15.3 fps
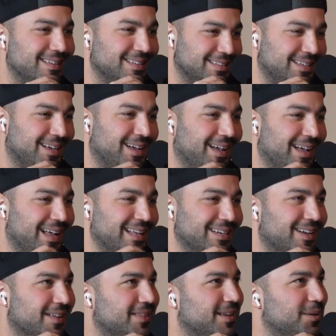yeah, and
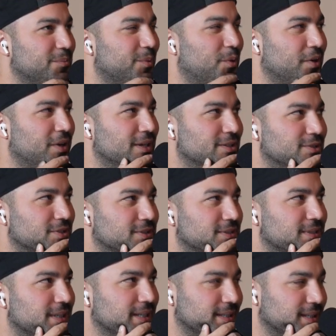nothing more
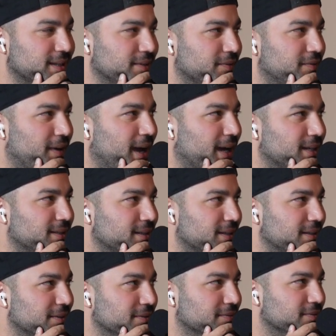interesting than the fact
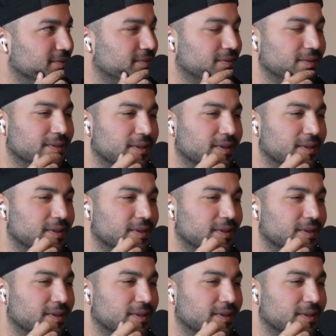of